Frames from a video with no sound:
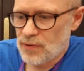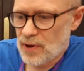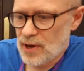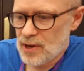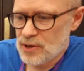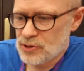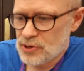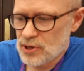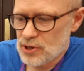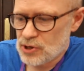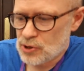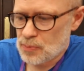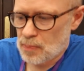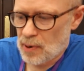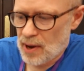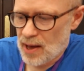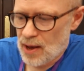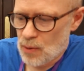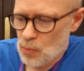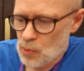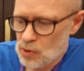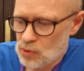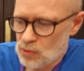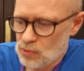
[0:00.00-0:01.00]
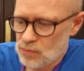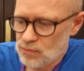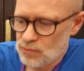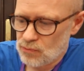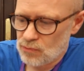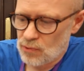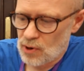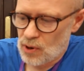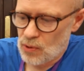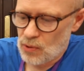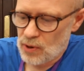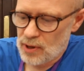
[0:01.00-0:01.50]
phase, each player will
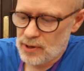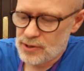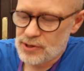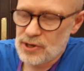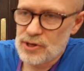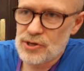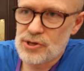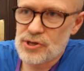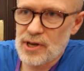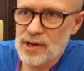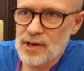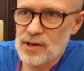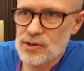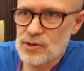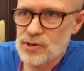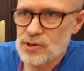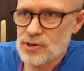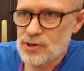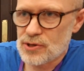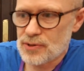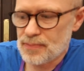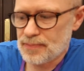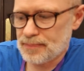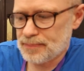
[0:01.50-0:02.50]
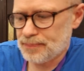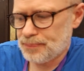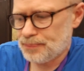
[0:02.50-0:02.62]
roll a d6,